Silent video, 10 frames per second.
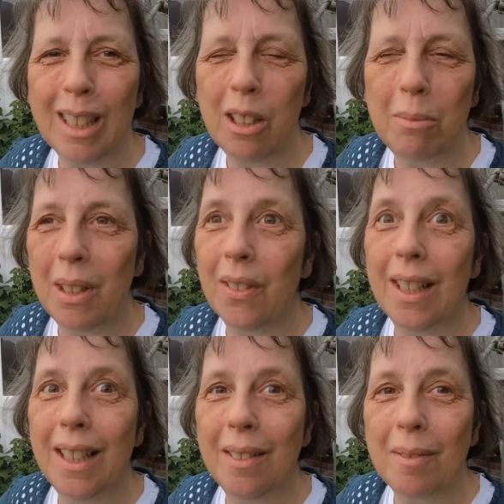That would be
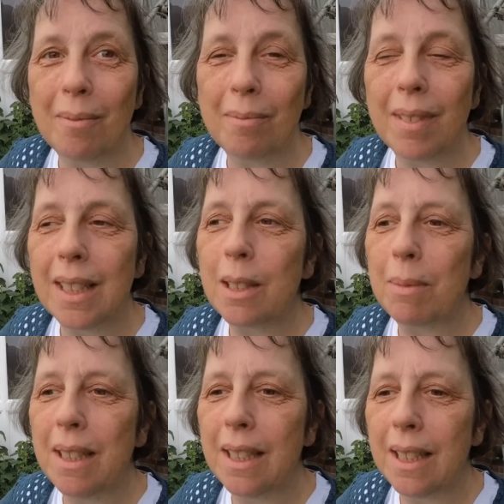great. It's
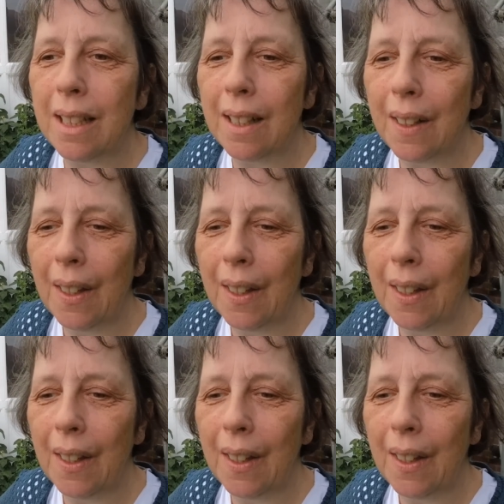been